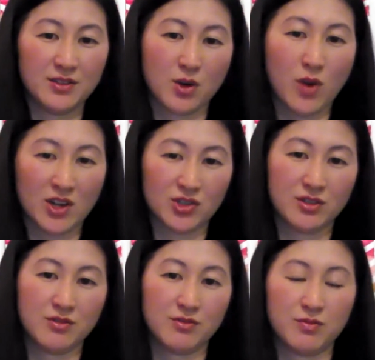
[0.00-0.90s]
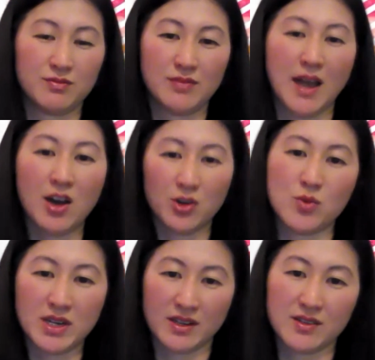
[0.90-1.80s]
the question of how do
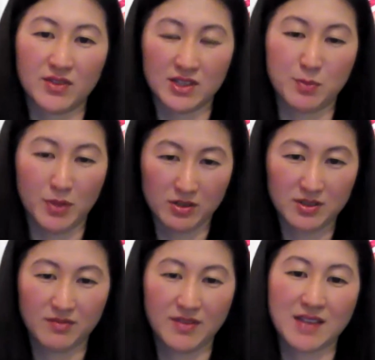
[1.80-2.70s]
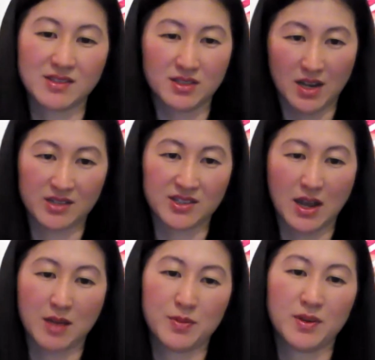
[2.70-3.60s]
we get this built? That's the next
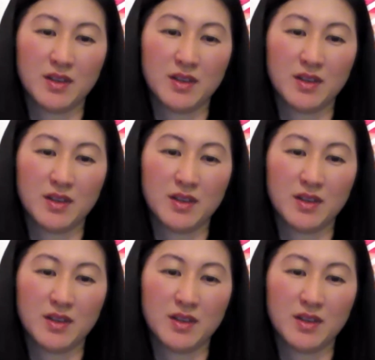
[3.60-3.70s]
step.